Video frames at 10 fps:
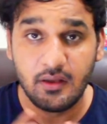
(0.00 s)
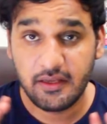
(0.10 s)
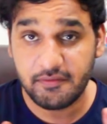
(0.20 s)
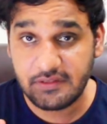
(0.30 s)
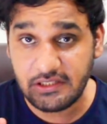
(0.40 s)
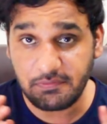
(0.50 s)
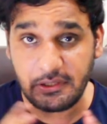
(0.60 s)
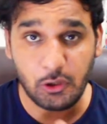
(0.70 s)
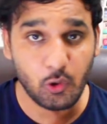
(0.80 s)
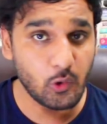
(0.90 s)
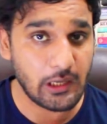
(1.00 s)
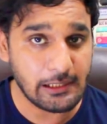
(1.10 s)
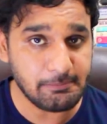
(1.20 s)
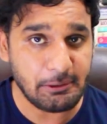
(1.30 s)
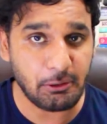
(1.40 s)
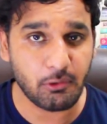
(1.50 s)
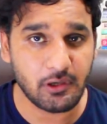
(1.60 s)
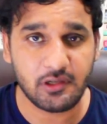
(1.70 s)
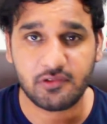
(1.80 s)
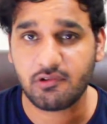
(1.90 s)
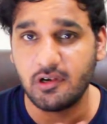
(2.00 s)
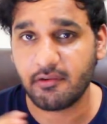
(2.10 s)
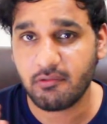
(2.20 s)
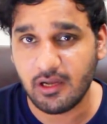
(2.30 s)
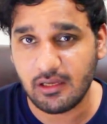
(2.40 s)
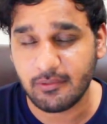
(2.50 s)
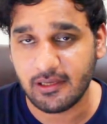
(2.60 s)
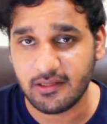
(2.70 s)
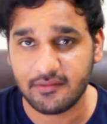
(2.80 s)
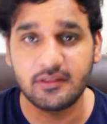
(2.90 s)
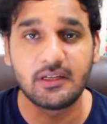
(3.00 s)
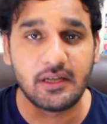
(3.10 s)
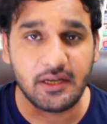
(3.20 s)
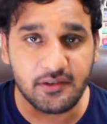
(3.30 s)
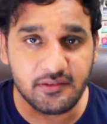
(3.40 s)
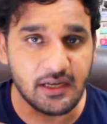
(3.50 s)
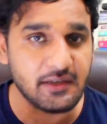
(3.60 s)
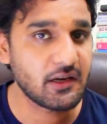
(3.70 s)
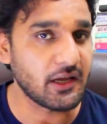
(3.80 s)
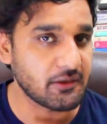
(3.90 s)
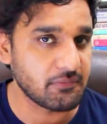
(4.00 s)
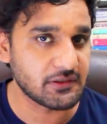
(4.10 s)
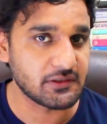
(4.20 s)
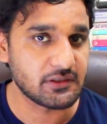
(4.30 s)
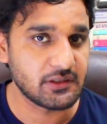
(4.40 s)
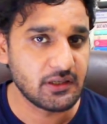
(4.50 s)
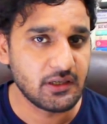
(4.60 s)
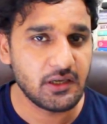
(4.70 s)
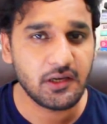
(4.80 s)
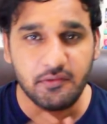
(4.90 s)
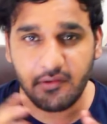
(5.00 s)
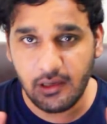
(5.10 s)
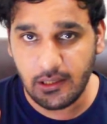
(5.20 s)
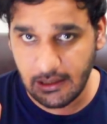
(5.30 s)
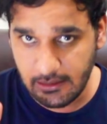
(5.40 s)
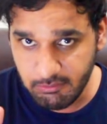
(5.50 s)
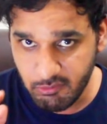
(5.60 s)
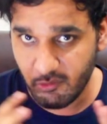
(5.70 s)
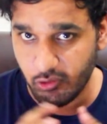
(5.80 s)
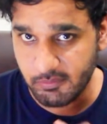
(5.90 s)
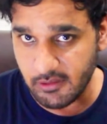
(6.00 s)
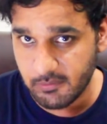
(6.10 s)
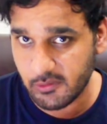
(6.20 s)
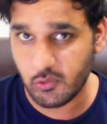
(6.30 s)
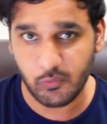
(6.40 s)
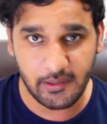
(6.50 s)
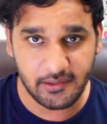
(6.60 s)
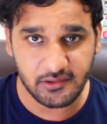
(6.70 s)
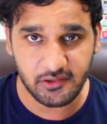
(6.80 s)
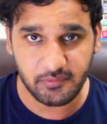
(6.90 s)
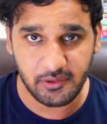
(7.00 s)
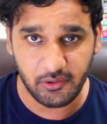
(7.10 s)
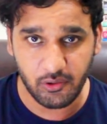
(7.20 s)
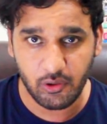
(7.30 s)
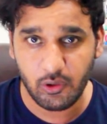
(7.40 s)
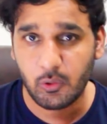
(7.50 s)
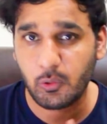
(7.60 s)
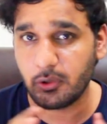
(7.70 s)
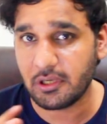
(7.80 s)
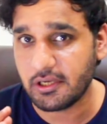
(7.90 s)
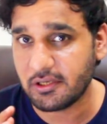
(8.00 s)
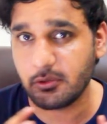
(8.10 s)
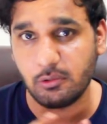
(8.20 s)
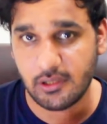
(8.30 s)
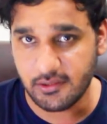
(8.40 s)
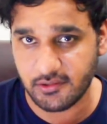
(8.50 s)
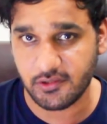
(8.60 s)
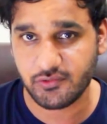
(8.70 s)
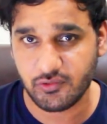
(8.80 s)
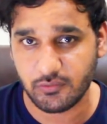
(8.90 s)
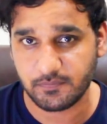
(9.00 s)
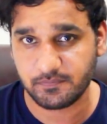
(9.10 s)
If this video helped you understand trial balance, hit that like button. It really helps more people to find this video who need to learn this too.